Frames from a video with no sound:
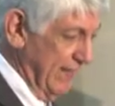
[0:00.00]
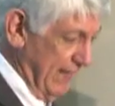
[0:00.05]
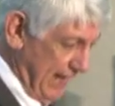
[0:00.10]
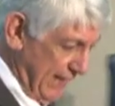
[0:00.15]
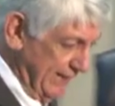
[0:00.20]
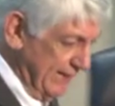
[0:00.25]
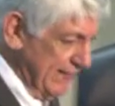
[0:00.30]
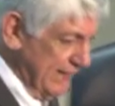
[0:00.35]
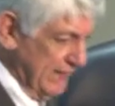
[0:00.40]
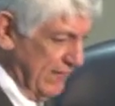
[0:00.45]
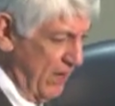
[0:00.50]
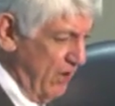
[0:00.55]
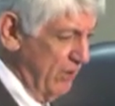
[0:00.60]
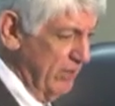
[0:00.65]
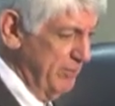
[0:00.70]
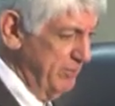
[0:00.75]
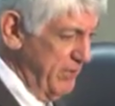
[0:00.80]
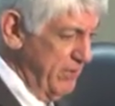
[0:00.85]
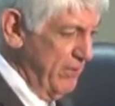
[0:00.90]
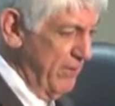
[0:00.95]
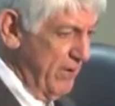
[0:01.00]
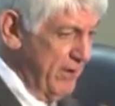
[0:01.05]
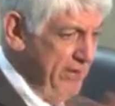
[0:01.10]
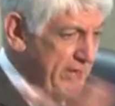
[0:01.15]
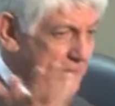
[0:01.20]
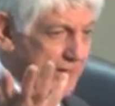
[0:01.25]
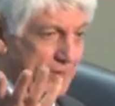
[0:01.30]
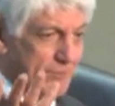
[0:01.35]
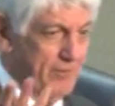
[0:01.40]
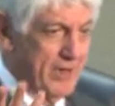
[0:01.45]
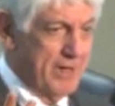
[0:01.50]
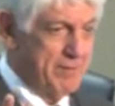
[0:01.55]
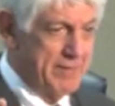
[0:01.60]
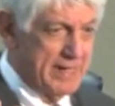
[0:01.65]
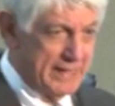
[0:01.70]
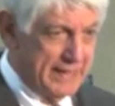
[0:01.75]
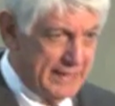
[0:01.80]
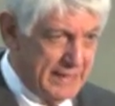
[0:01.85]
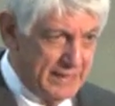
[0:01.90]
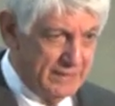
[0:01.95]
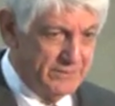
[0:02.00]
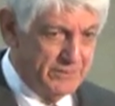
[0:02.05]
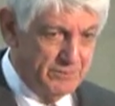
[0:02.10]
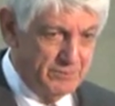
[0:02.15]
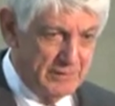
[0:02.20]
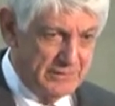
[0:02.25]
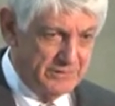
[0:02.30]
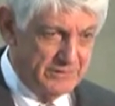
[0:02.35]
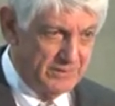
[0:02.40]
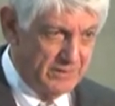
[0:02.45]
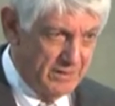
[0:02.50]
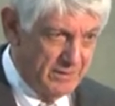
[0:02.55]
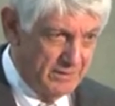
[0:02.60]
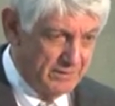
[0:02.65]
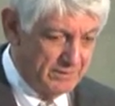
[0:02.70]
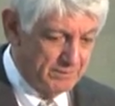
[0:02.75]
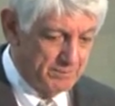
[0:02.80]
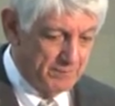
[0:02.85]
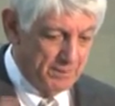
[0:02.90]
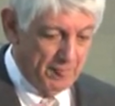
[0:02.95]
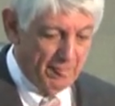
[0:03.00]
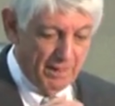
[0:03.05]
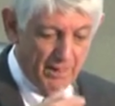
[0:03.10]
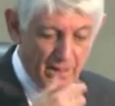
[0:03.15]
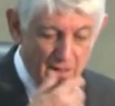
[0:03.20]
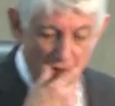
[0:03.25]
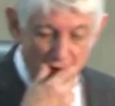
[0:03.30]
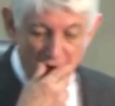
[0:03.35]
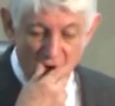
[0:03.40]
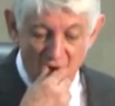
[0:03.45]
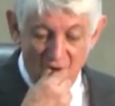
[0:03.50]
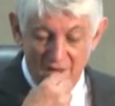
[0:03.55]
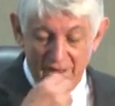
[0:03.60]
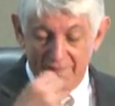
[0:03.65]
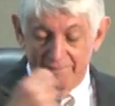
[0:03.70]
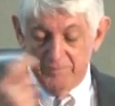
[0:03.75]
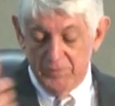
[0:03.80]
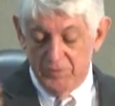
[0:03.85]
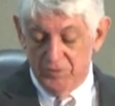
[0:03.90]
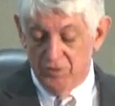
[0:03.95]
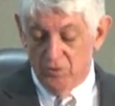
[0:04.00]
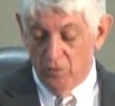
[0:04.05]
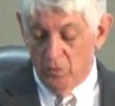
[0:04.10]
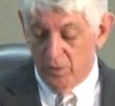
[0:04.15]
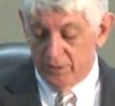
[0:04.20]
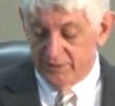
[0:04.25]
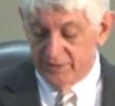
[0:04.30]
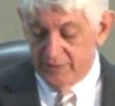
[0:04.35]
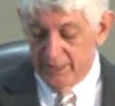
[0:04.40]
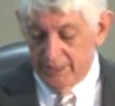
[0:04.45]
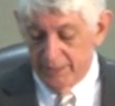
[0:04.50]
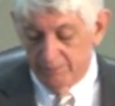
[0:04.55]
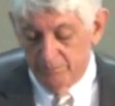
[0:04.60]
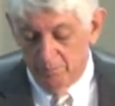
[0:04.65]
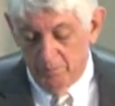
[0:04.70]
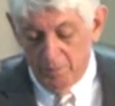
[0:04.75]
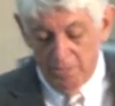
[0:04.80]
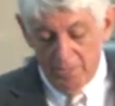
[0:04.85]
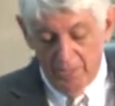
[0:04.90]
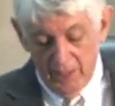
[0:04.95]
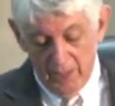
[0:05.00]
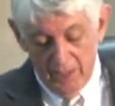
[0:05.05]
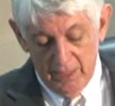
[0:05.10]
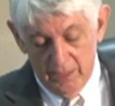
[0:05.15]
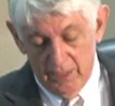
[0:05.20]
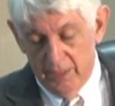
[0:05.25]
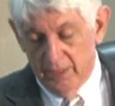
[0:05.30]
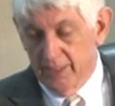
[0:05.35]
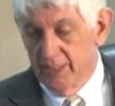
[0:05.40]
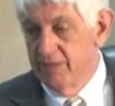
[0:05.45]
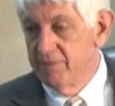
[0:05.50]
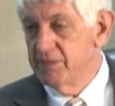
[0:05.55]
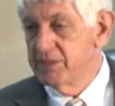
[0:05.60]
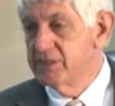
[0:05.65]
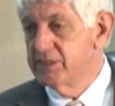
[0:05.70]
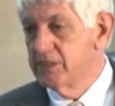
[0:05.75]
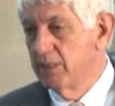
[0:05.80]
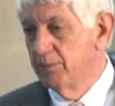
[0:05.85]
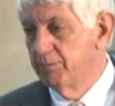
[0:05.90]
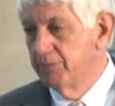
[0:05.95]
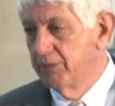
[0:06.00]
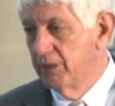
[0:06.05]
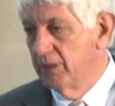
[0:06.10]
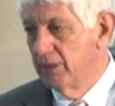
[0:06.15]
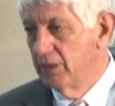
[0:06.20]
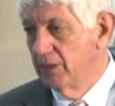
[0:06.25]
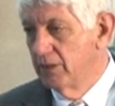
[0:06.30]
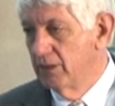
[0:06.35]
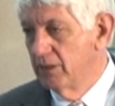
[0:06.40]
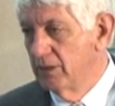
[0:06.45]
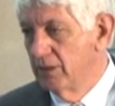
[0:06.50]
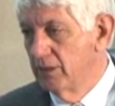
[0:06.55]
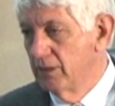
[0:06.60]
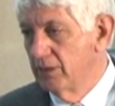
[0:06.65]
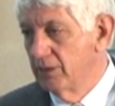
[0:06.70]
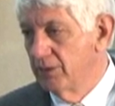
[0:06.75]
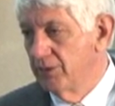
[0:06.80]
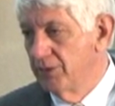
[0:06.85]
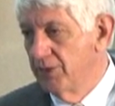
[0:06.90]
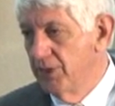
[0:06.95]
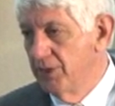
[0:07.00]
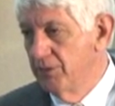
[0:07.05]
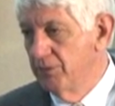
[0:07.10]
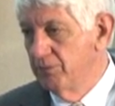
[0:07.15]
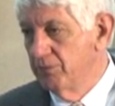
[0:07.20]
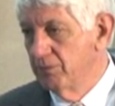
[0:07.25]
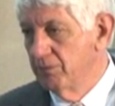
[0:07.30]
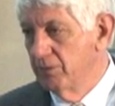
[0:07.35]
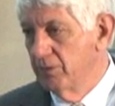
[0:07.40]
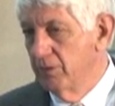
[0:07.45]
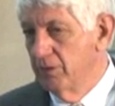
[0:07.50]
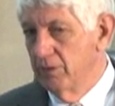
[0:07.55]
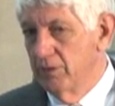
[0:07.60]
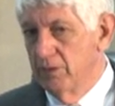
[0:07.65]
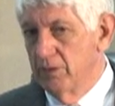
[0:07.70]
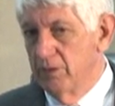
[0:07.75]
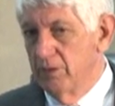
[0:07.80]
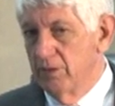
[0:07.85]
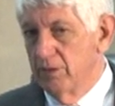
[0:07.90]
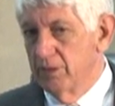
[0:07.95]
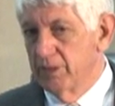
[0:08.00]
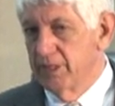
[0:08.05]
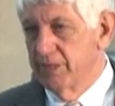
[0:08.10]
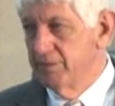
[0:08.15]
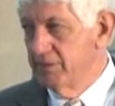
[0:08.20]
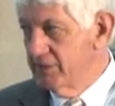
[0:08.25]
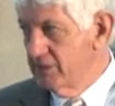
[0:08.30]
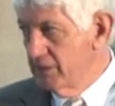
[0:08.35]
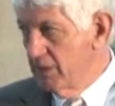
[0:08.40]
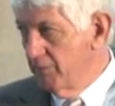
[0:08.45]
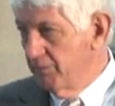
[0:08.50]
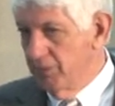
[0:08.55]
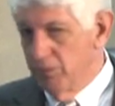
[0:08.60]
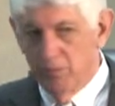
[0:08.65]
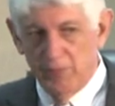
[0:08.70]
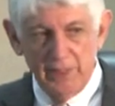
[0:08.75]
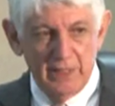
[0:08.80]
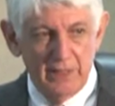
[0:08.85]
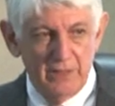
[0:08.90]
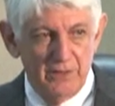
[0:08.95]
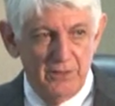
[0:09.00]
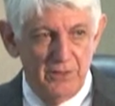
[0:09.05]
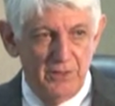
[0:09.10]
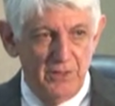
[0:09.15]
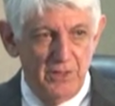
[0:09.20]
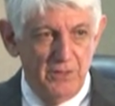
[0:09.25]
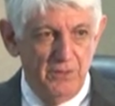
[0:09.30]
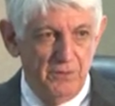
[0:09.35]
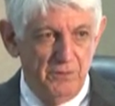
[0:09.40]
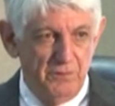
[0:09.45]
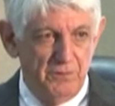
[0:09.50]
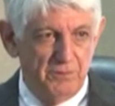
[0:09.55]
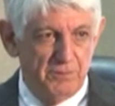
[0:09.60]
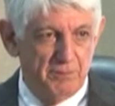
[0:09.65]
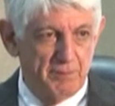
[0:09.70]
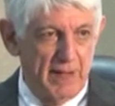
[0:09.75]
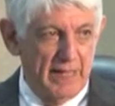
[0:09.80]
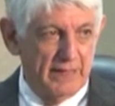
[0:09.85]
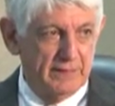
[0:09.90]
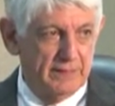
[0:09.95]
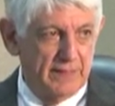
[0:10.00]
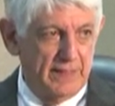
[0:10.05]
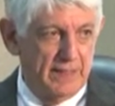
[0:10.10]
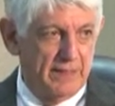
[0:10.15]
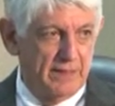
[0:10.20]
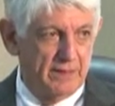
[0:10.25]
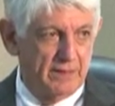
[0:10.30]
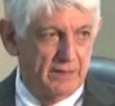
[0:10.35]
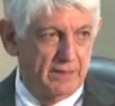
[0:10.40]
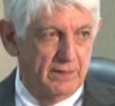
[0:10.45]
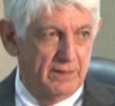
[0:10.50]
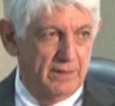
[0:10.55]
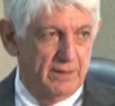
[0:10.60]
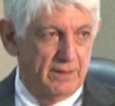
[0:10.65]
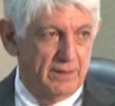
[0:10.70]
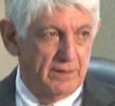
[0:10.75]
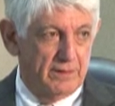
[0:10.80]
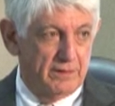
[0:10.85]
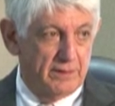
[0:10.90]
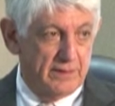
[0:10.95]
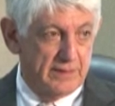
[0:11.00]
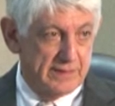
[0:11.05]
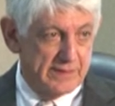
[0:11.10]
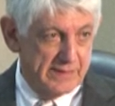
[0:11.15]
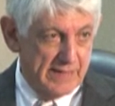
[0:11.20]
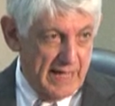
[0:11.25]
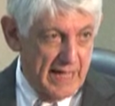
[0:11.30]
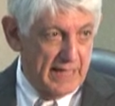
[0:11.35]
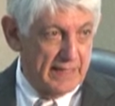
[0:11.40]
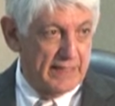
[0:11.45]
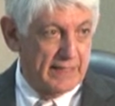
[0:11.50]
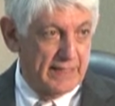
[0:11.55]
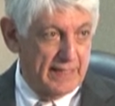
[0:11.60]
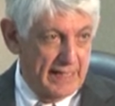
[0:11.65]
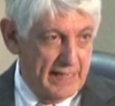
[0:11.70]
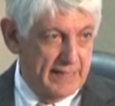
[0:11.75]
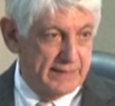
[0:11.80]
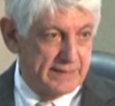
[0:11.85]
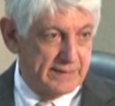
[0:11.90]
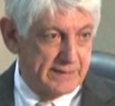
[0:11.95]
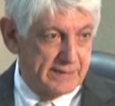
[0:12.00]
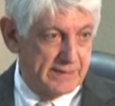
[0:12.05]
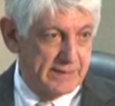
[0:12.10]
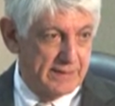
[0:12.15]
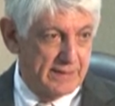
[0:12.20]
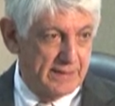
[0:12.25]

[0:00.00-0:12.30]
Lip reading: I did call him. You heard it. Why am I telling you what you heard? George said, give us something new. Give us something we can use back there to decide the case.